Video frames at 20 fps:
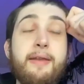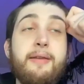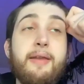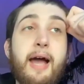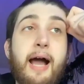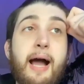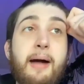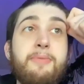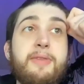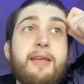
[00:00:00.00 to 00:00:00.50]

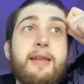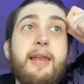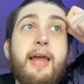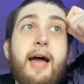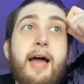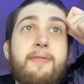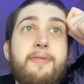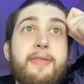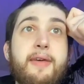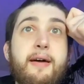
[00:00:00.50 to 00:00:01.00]

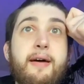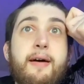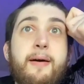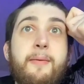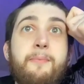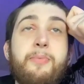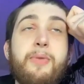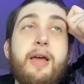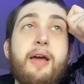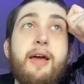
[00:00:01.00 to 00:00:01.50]
alhamdulillah,
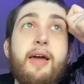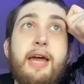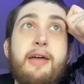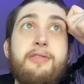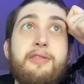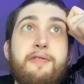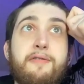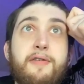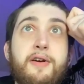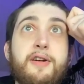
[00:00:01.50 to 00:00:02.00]

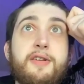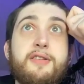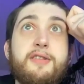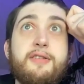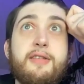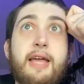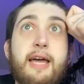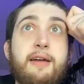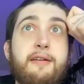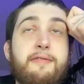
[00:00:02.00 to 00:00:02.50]
in the
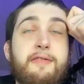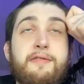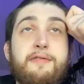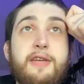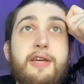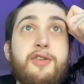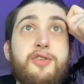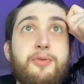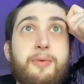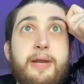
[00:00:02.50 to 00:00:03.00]
first like
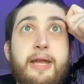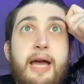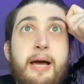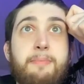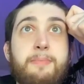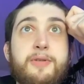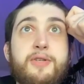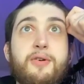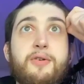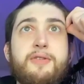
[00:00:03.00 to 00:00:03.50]
15, 20
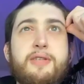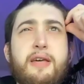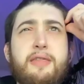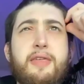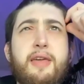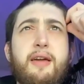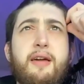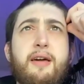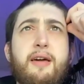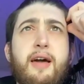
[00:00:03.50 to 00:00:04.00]
episodes, I
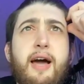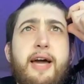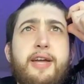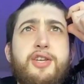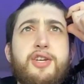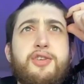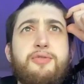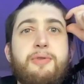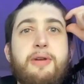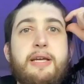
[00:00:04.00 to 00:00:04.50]
think I
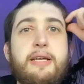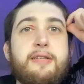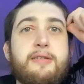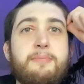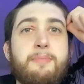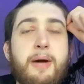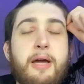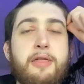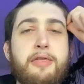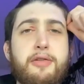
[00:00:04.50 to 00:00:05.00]
just released
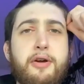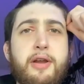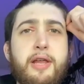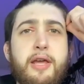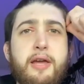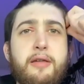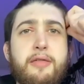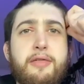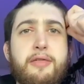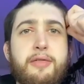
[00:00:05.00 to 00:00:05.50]
my
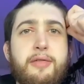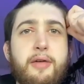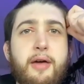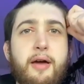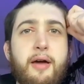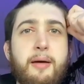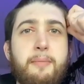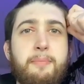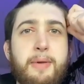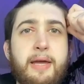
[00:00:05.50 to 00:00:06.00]
30th
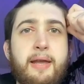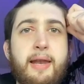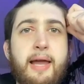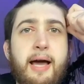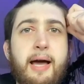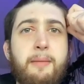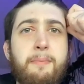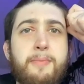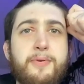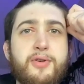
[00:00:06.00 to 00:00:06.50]
Beat
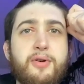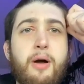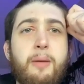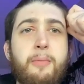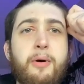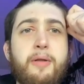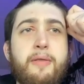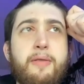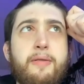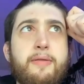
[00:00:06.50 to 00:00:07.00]
Lab. So
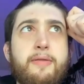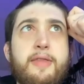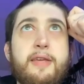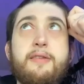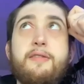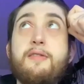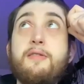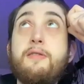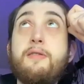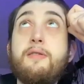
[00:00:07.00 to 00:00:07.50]
I'm on
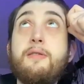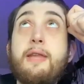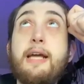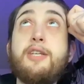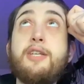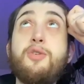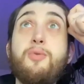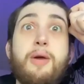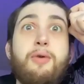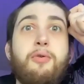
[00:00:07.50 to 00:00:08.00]
this
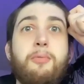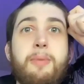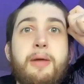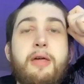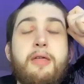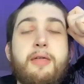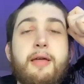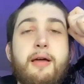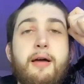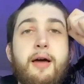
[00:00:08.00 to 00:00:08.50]
next week will
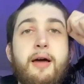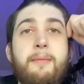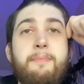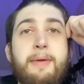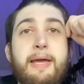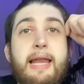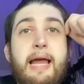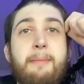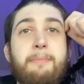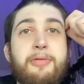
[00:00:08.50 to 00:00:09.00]
be
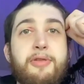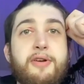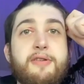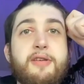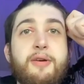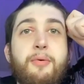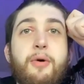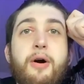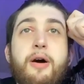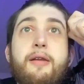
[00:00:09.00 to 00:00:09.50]
Beat Lab
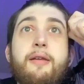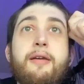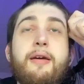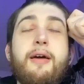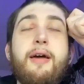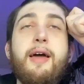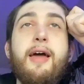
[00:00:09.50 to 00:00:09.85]
31.